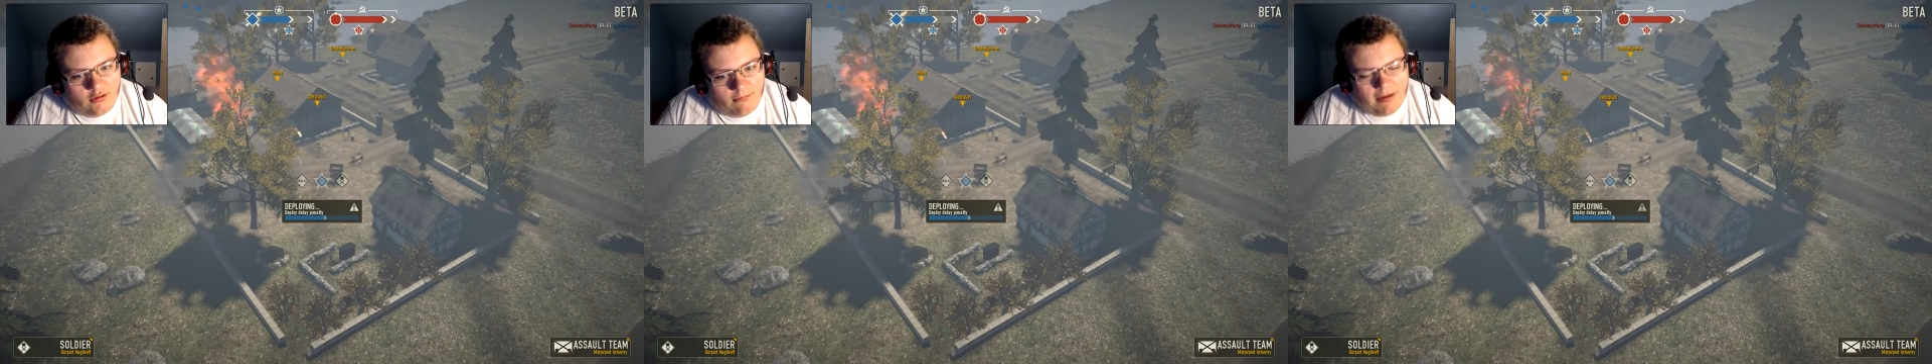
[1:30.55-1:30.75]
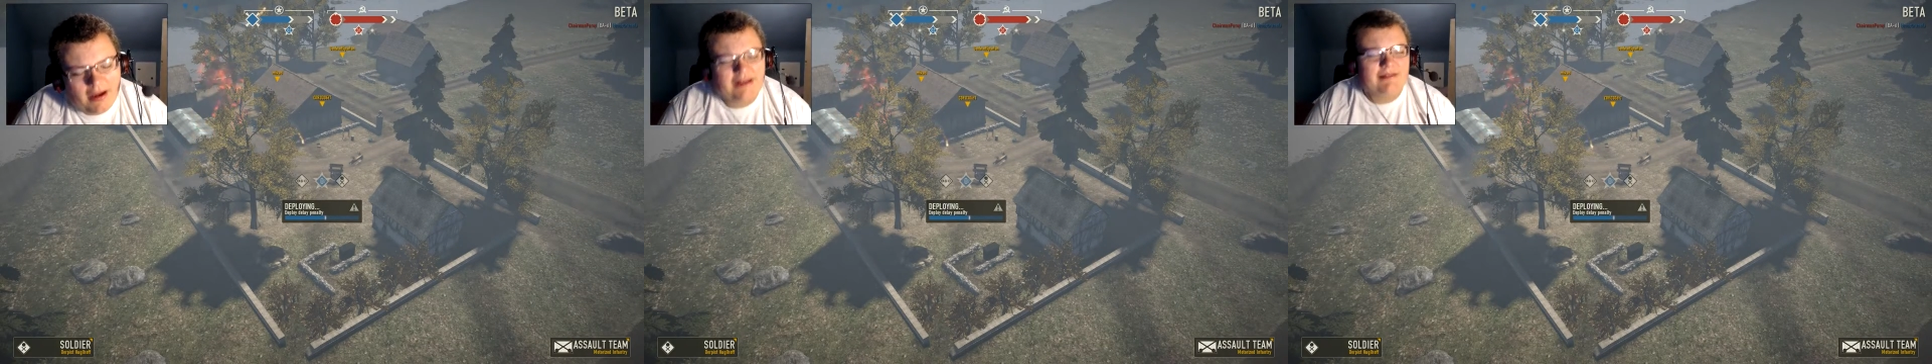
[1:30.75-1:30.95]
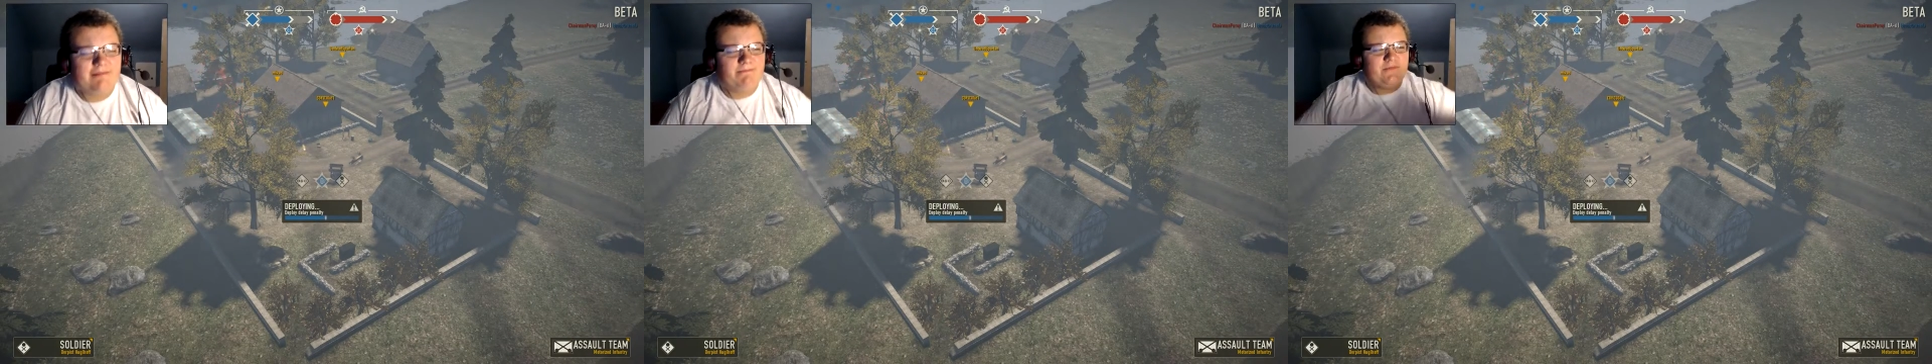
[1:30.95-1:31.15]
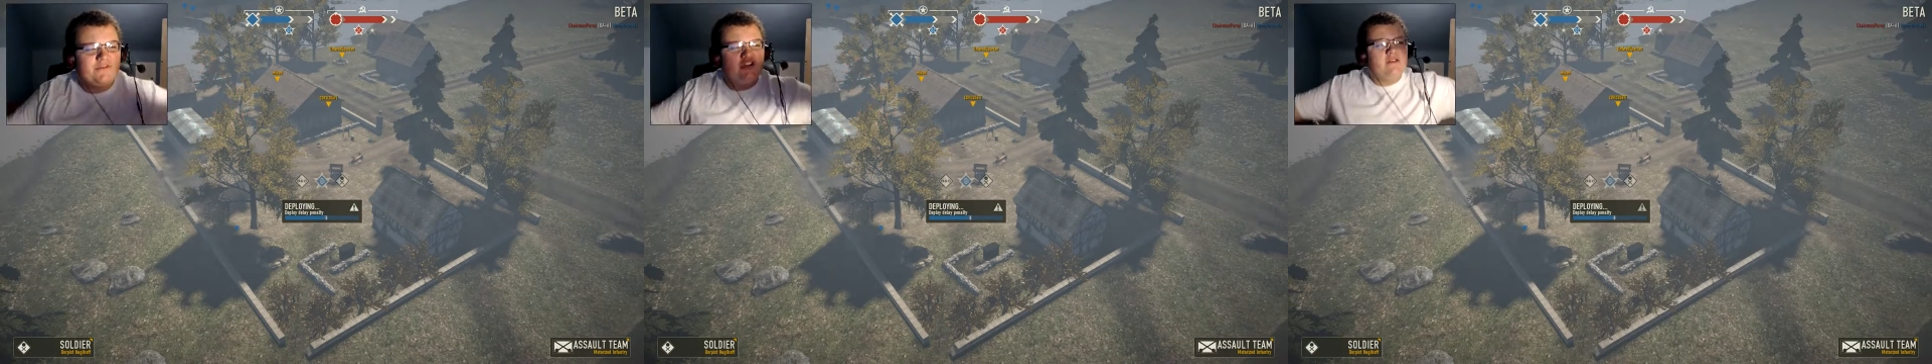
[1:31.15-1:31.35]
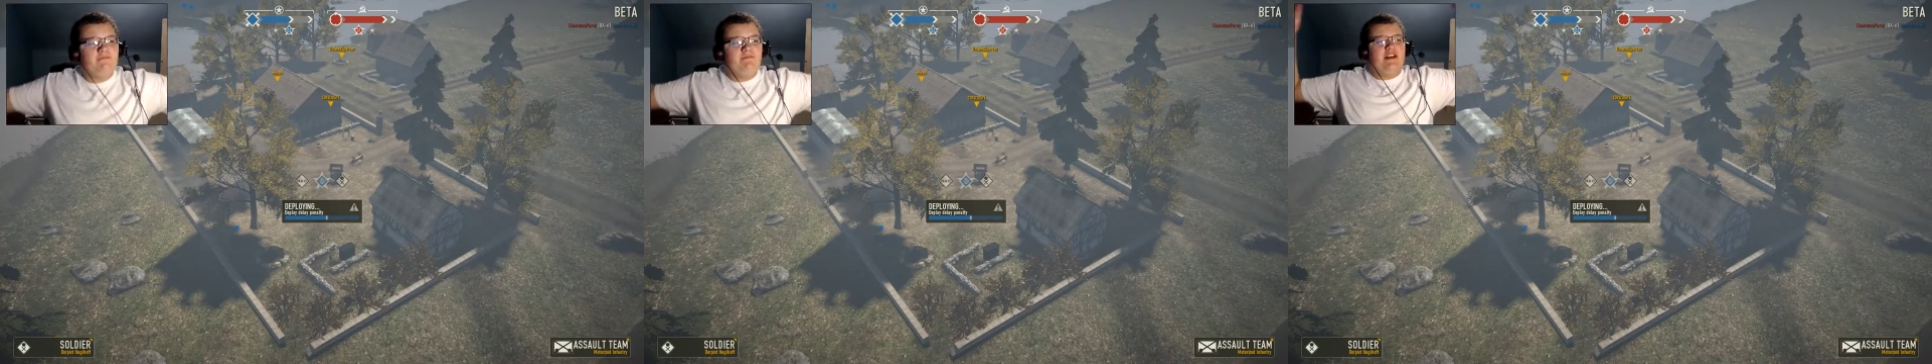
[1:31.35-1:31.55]
My
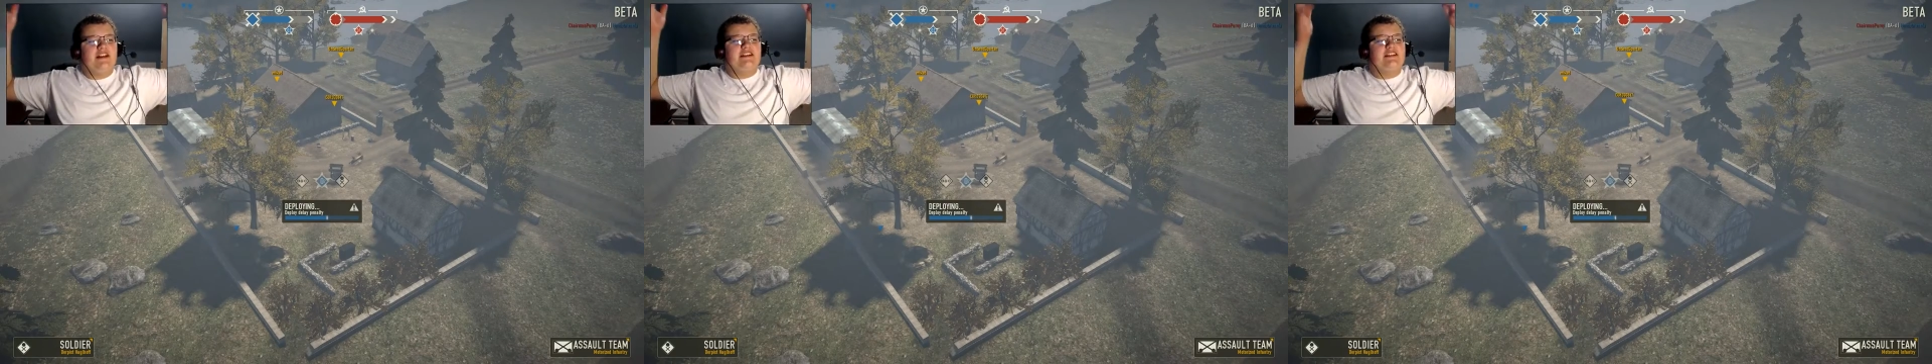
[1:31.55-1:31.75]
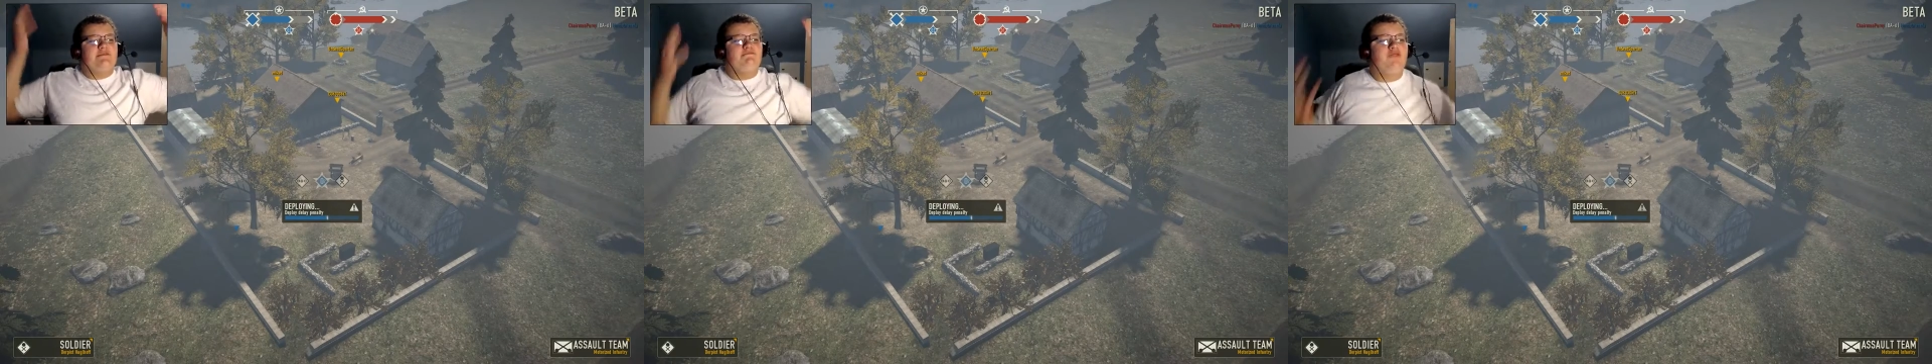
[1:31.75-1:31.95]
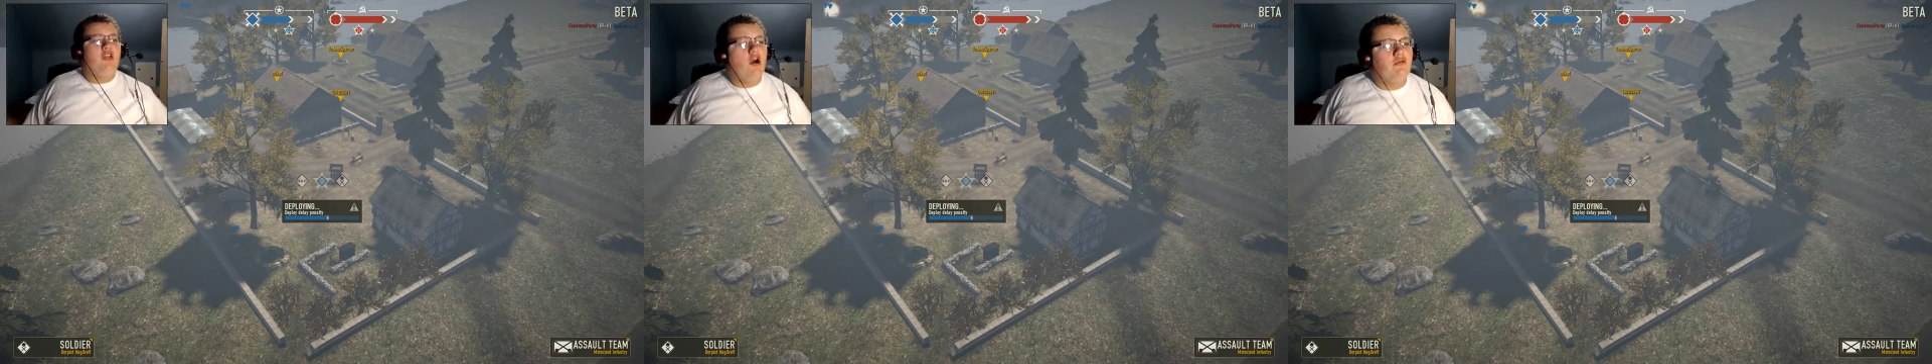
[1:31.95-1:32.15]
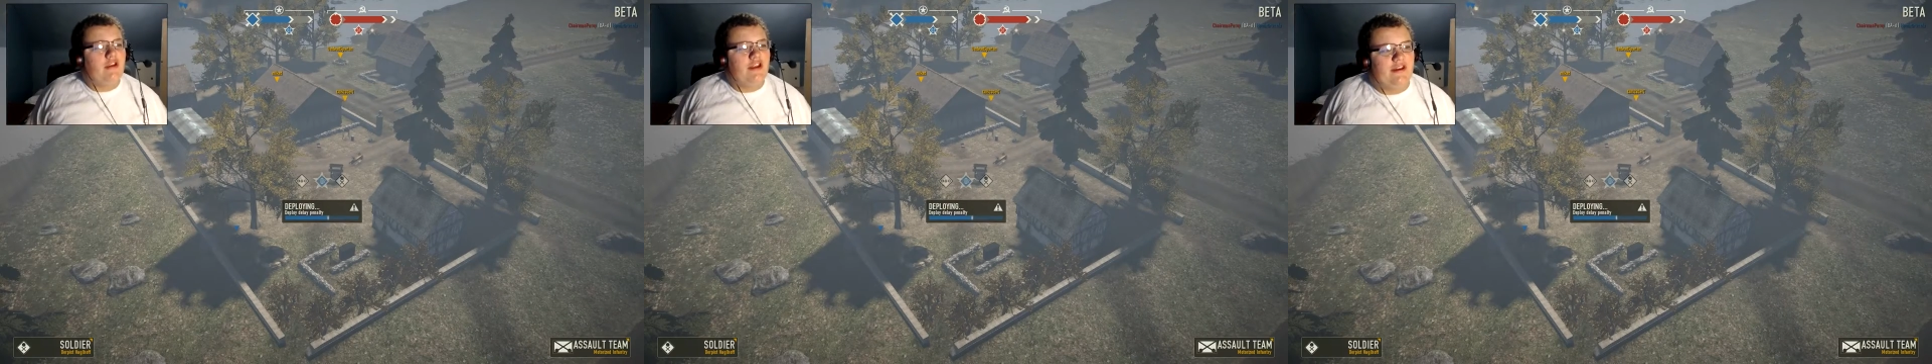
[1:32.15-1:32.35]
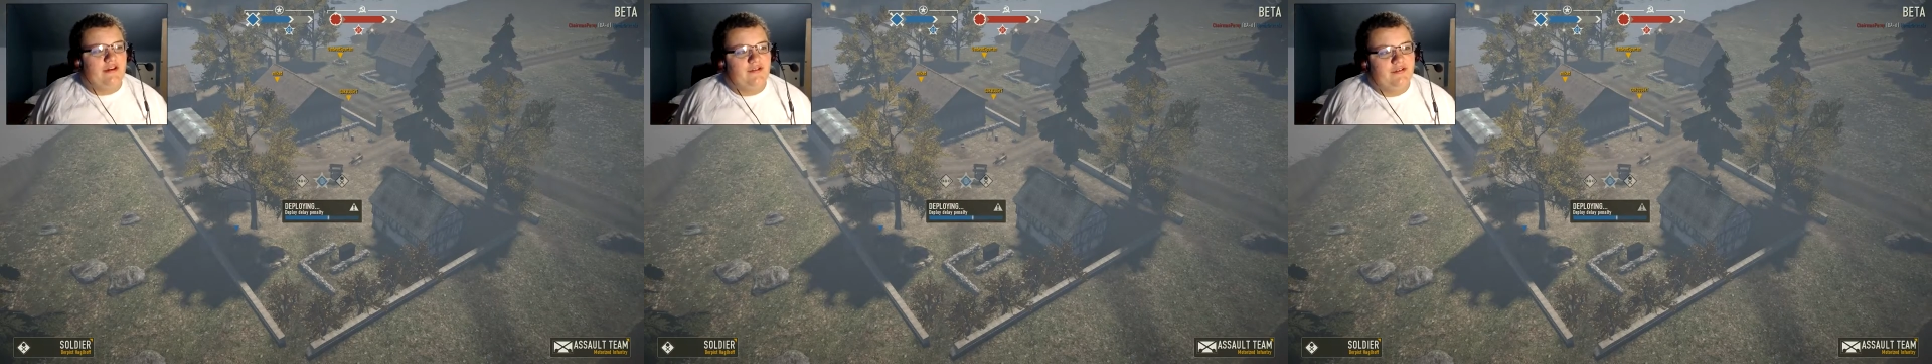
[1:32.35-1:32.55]
Jeep
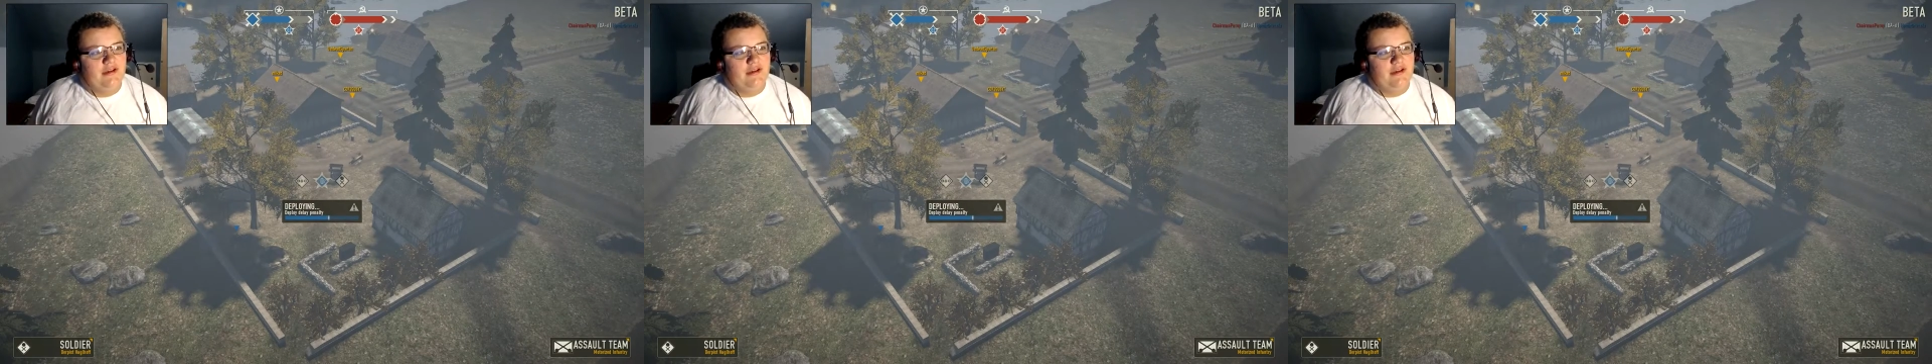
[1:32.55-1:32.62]
exploded.